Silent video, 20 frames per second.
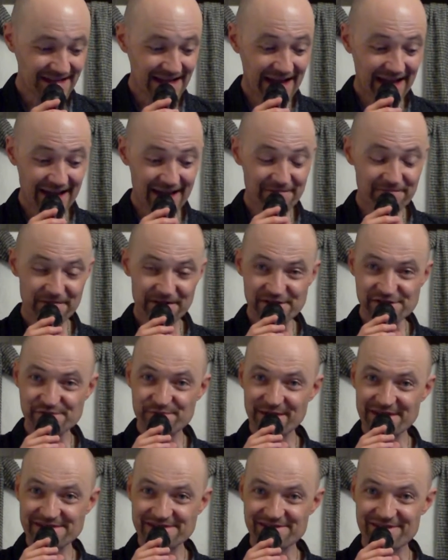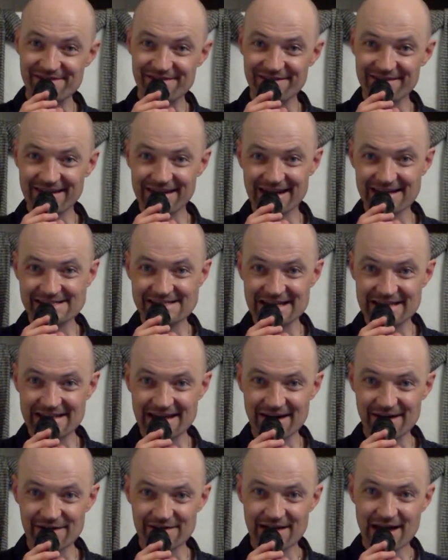And I finished my song, and I sat
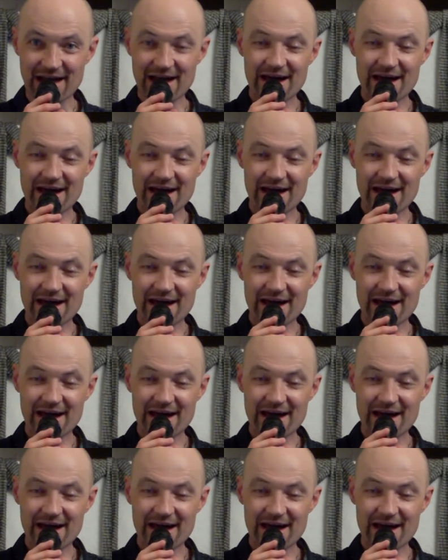down,